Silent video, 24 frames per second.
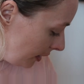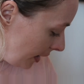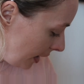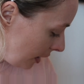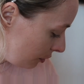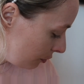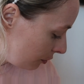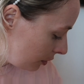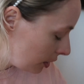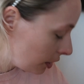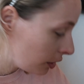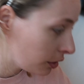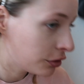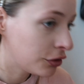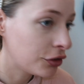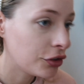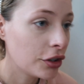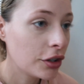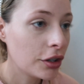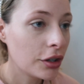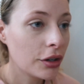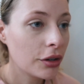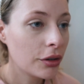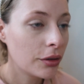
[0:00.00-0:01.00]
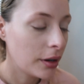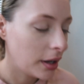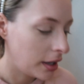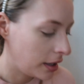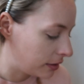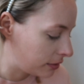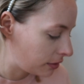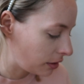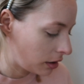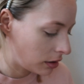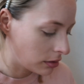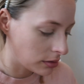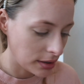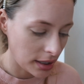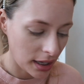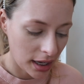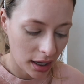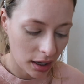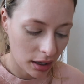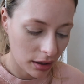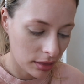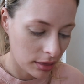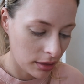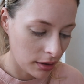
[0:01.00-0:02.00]
Now what I'll do is I'll
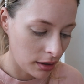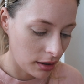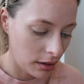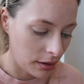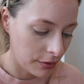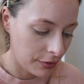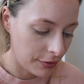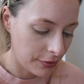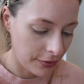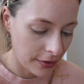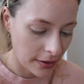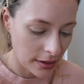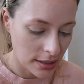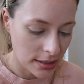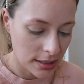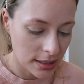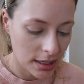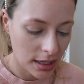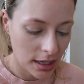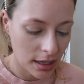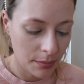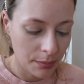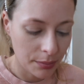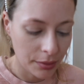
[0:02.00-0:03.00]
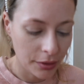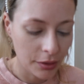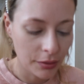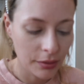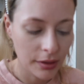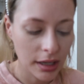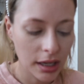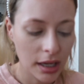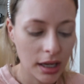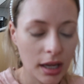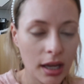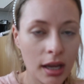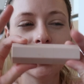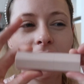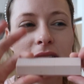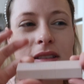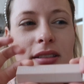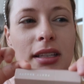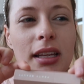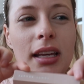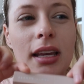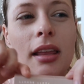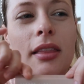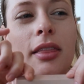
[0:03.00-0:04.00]
take the Fenty Beauty,
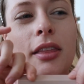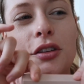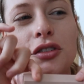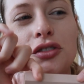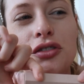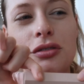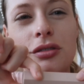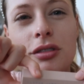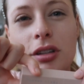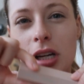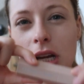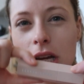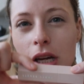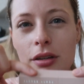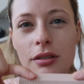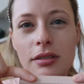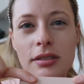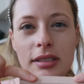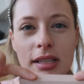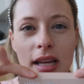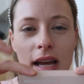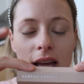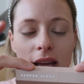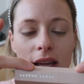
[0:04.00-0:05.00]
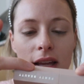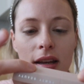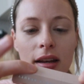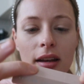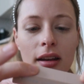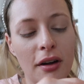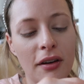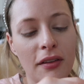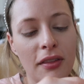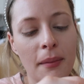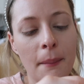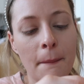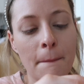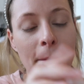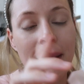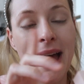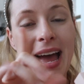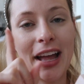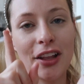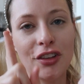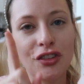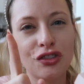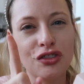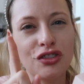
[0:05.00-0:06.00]
it's like the trio set, part of the
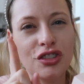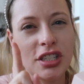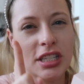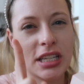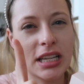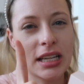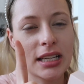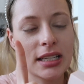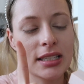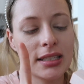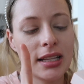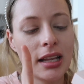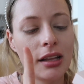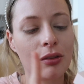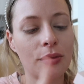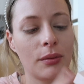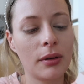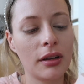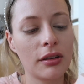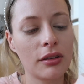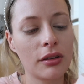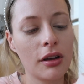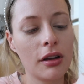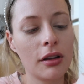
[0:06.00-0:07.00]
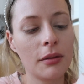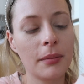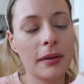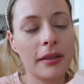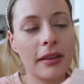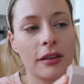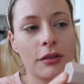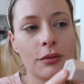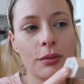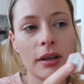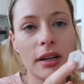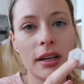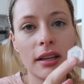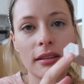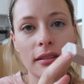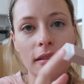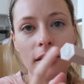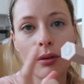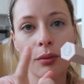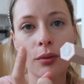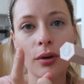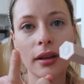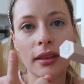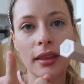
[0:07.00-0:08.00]
match sticks, that's what it's called. But this one is
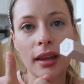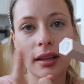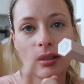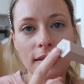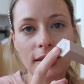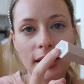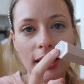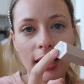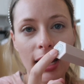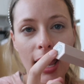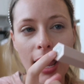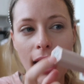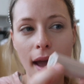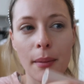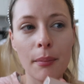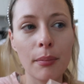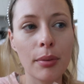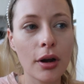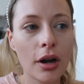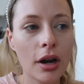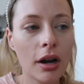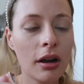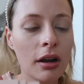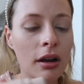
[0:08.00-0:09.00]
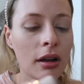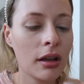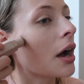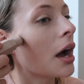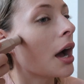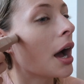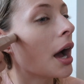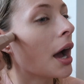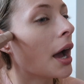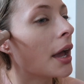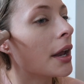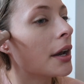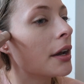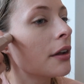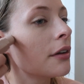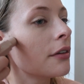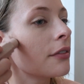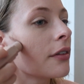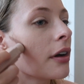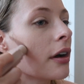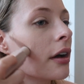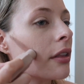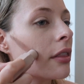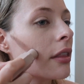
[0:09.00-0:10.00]
the one that's in amber. Kind
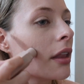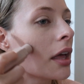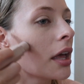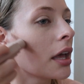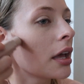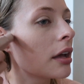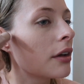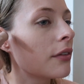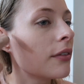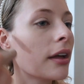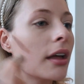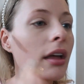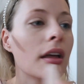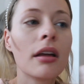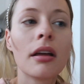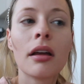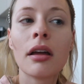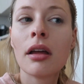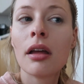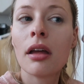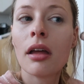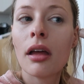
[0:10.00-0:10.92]
of gotten the hang of it.